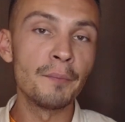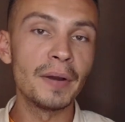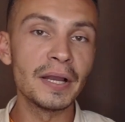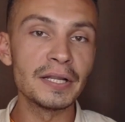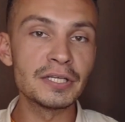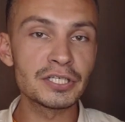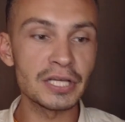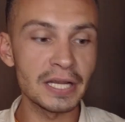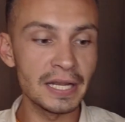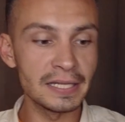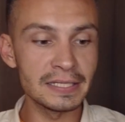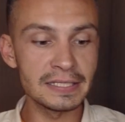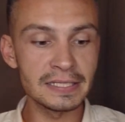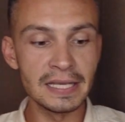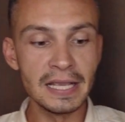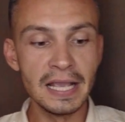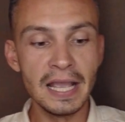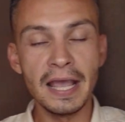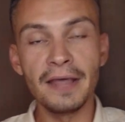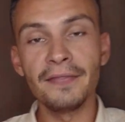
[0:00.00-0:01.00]
by chance.
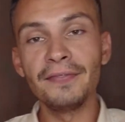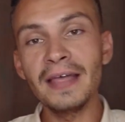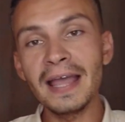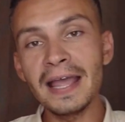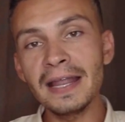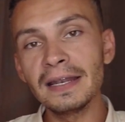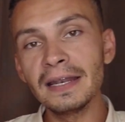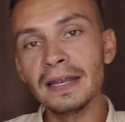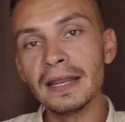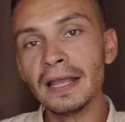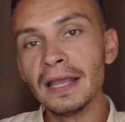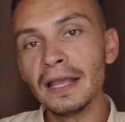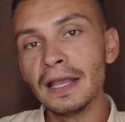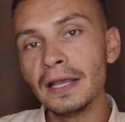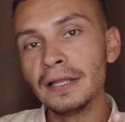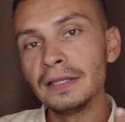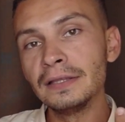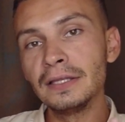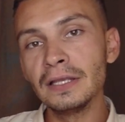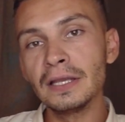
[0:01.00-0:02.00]
Then
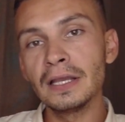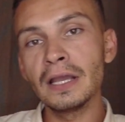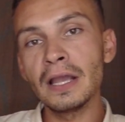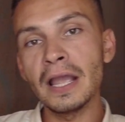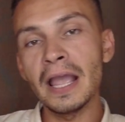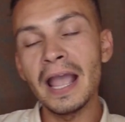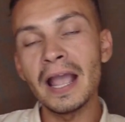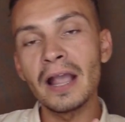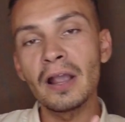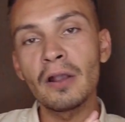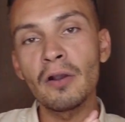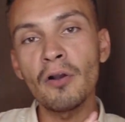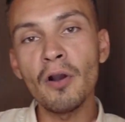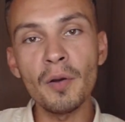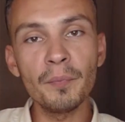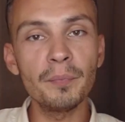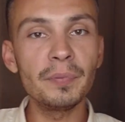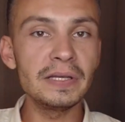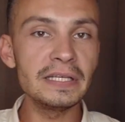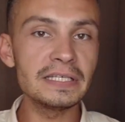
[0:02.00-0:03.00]
the
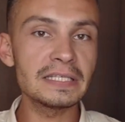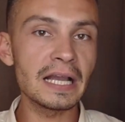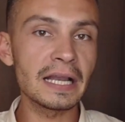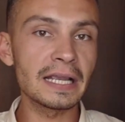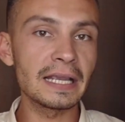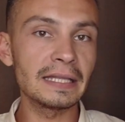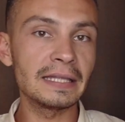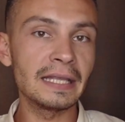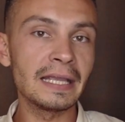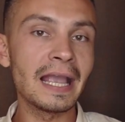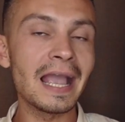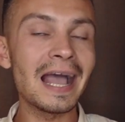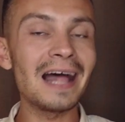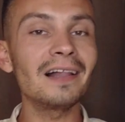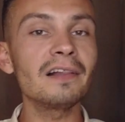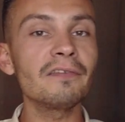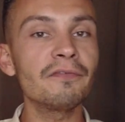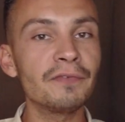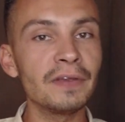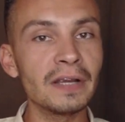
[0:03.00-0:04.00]
companies are getting
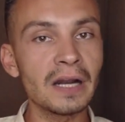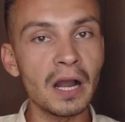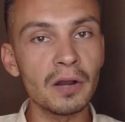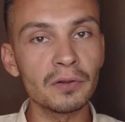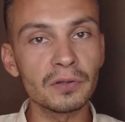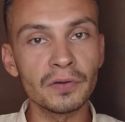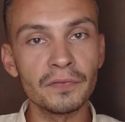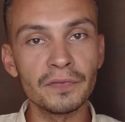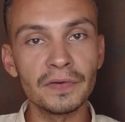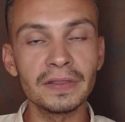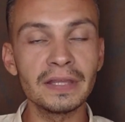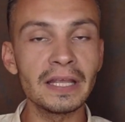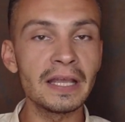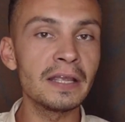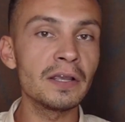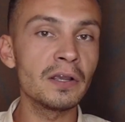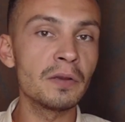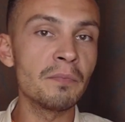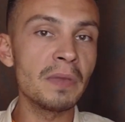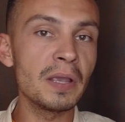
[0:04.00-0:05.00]
healthier out of it.
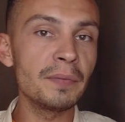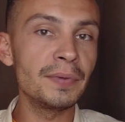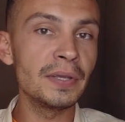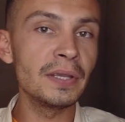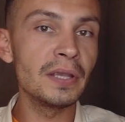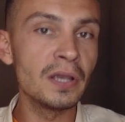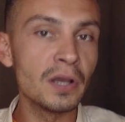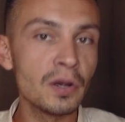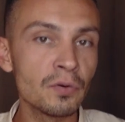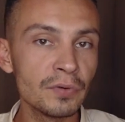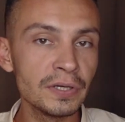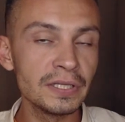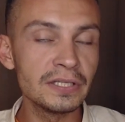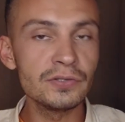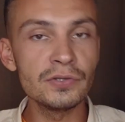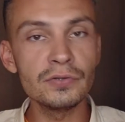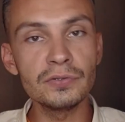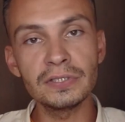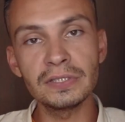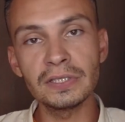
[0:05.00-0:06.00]
They maybe
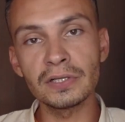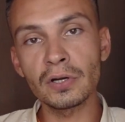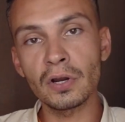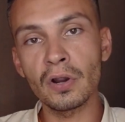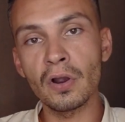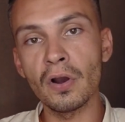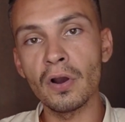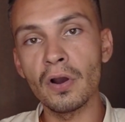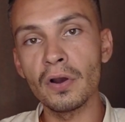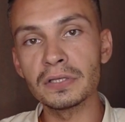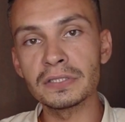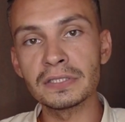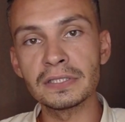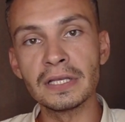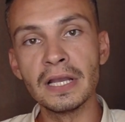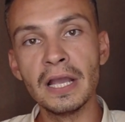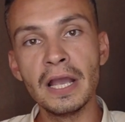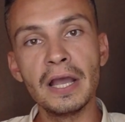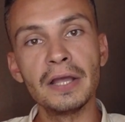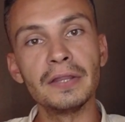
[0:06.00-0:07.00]
reduce their
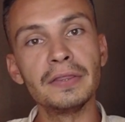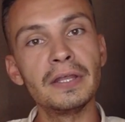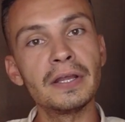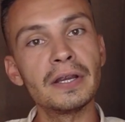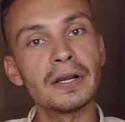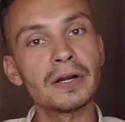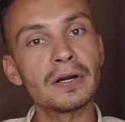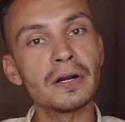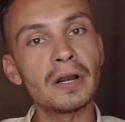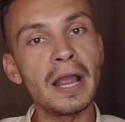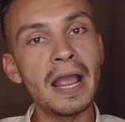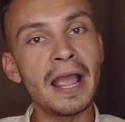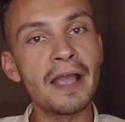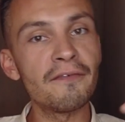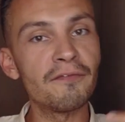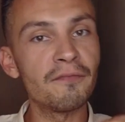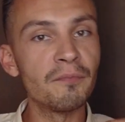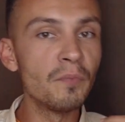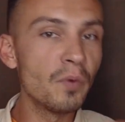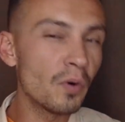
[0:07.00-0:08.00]
costs, they
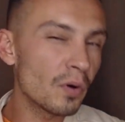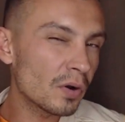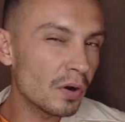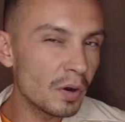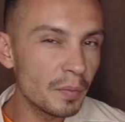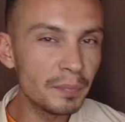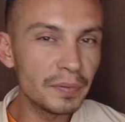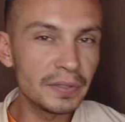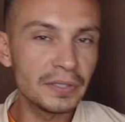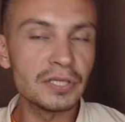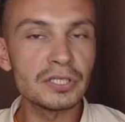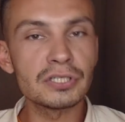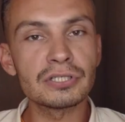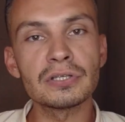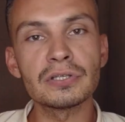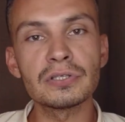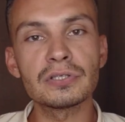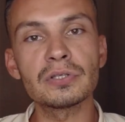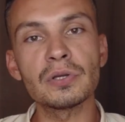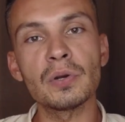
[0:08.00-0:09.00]
have more
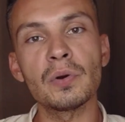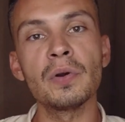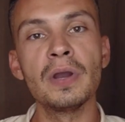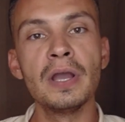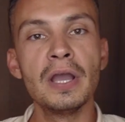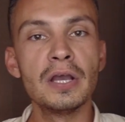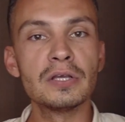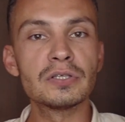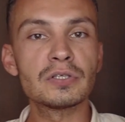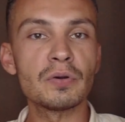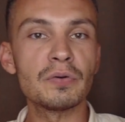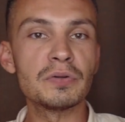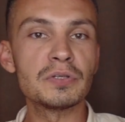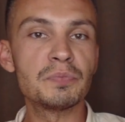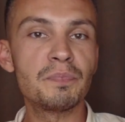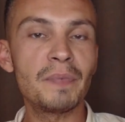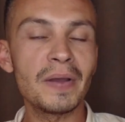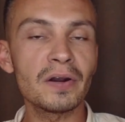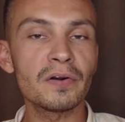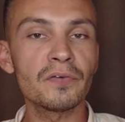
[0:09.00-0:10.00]
competition, so it's
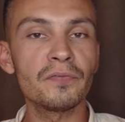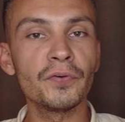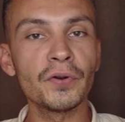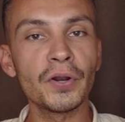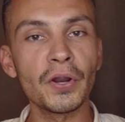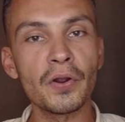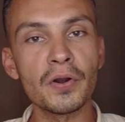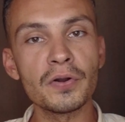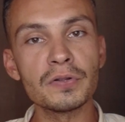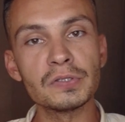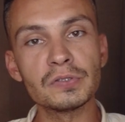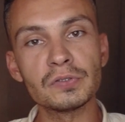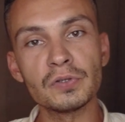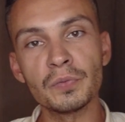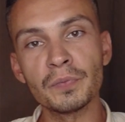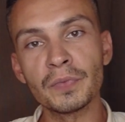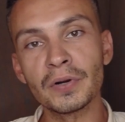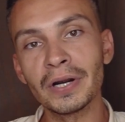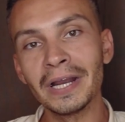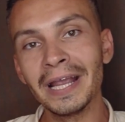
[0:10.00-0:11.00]
better for the
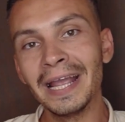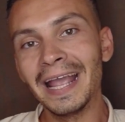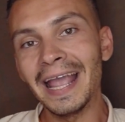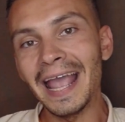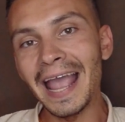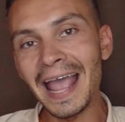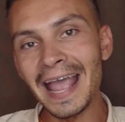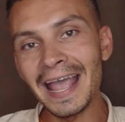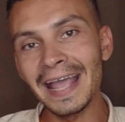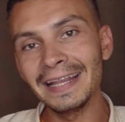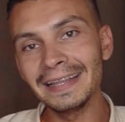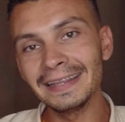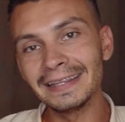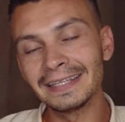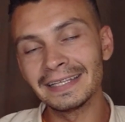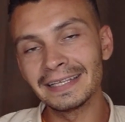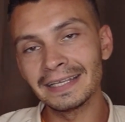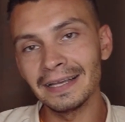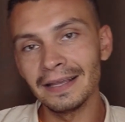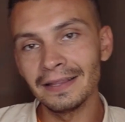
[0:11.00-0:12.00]
consumer, and
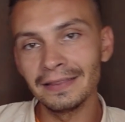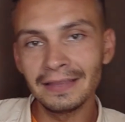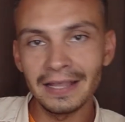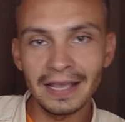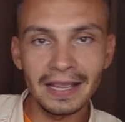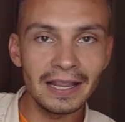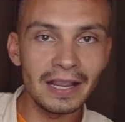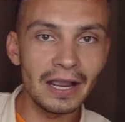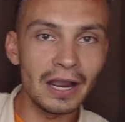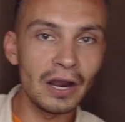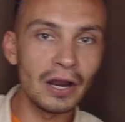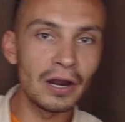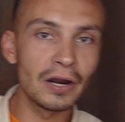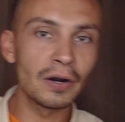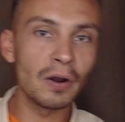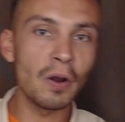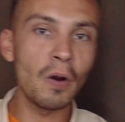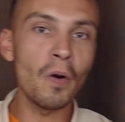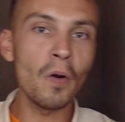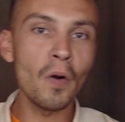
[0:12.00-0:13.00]
they
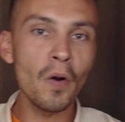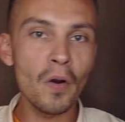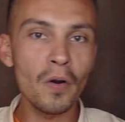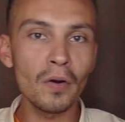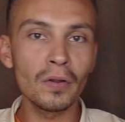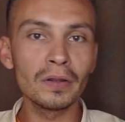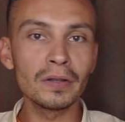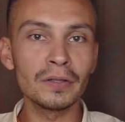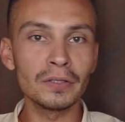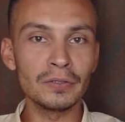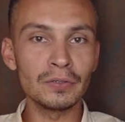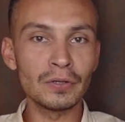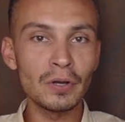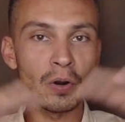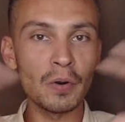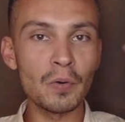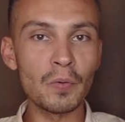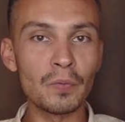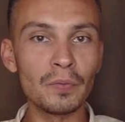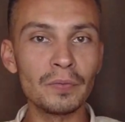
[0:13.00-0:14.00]
are all, you
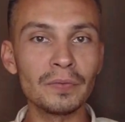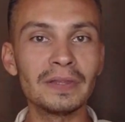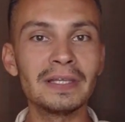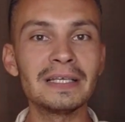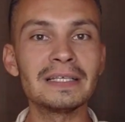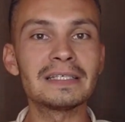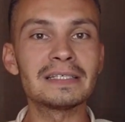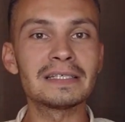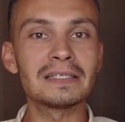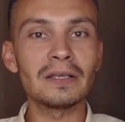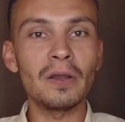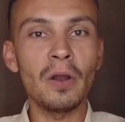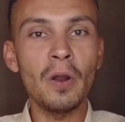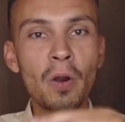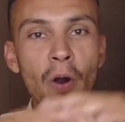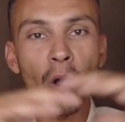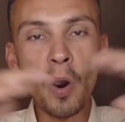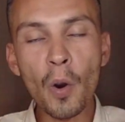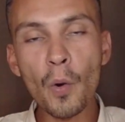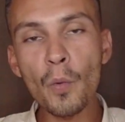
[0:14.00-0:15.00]
know, this
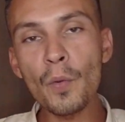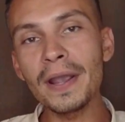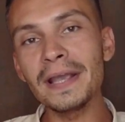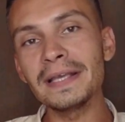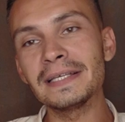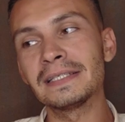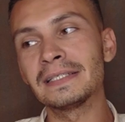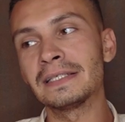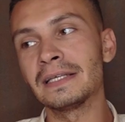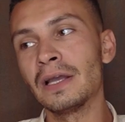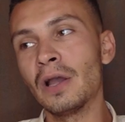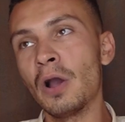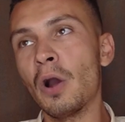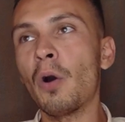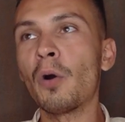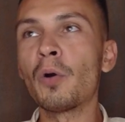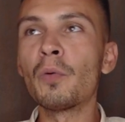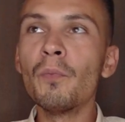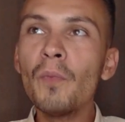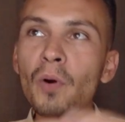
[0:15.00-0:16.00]
always
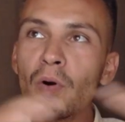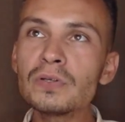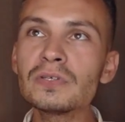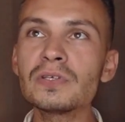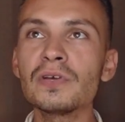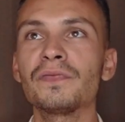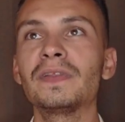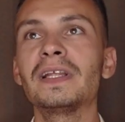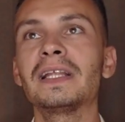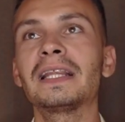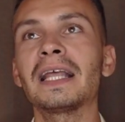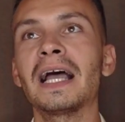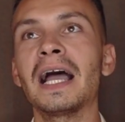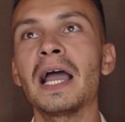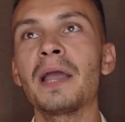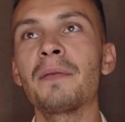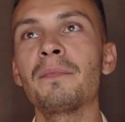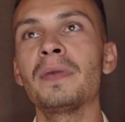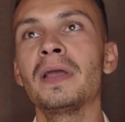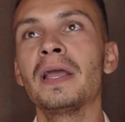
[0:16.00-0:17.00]
or most of the
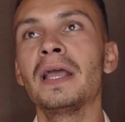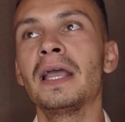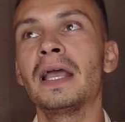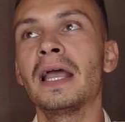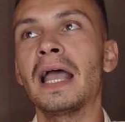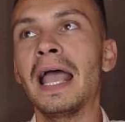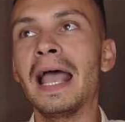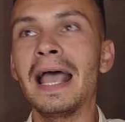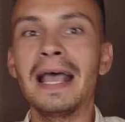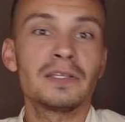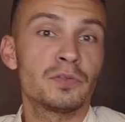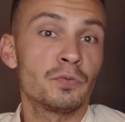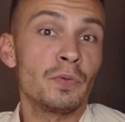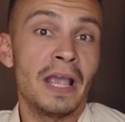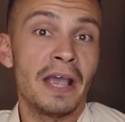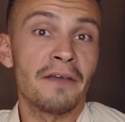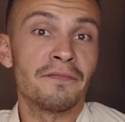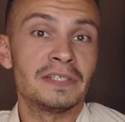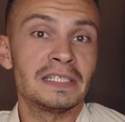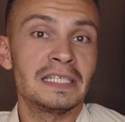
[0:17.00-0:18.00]
time, as we
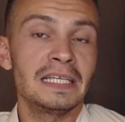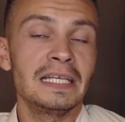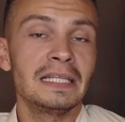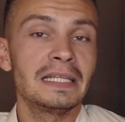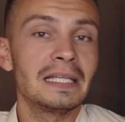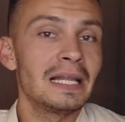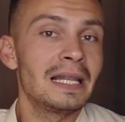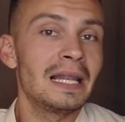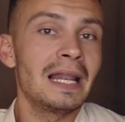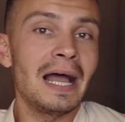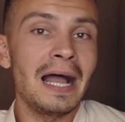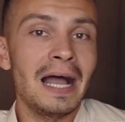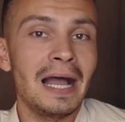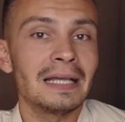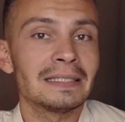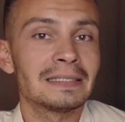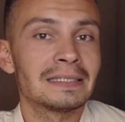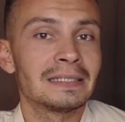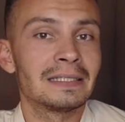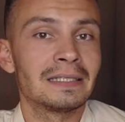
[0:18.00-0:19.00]
have seen, the
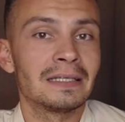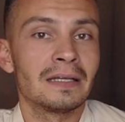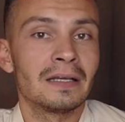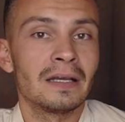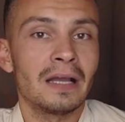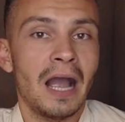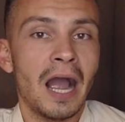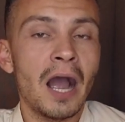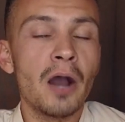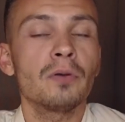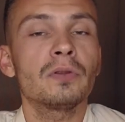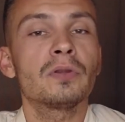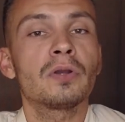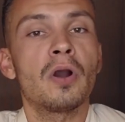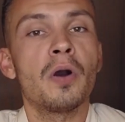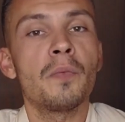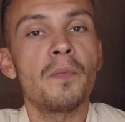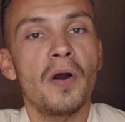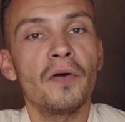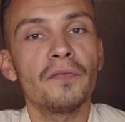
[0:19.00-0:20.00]
last
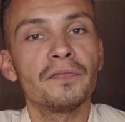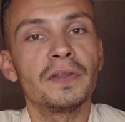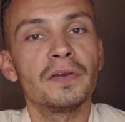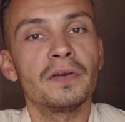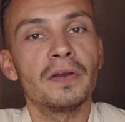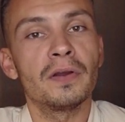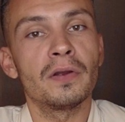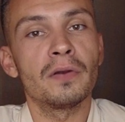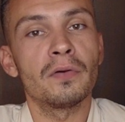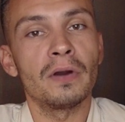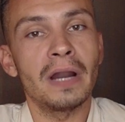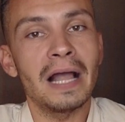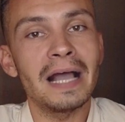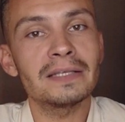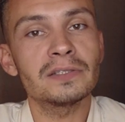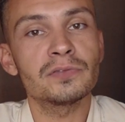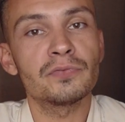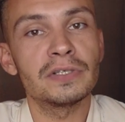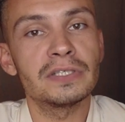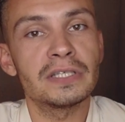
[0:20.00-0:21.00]
outcome of the
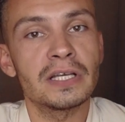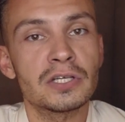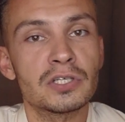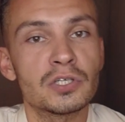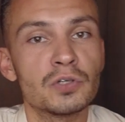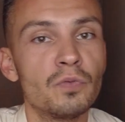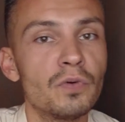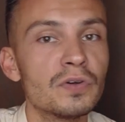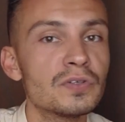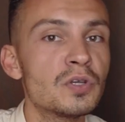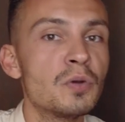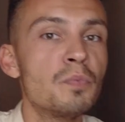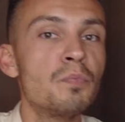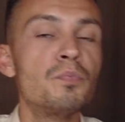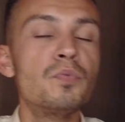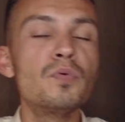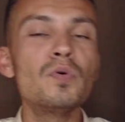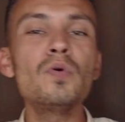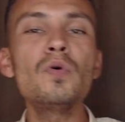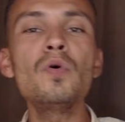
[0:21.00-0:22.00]
last recession was a
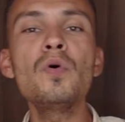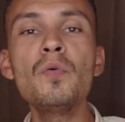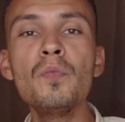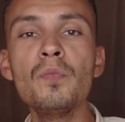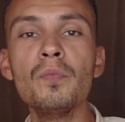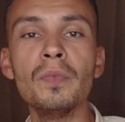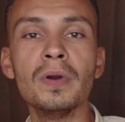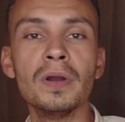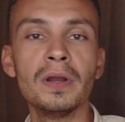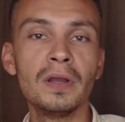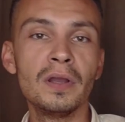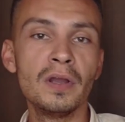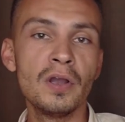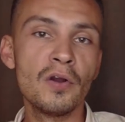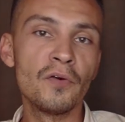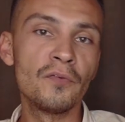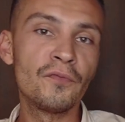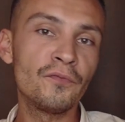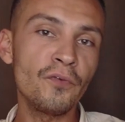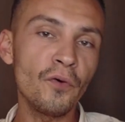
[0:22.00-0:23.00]
boom
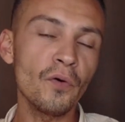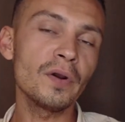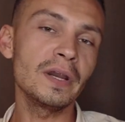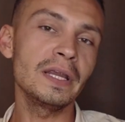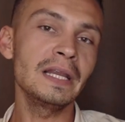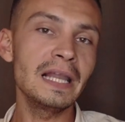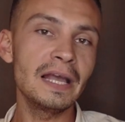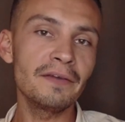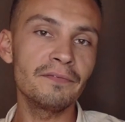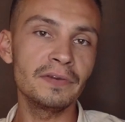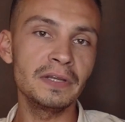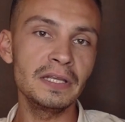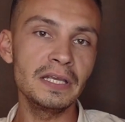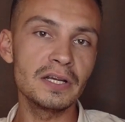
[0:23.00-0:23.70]
for 11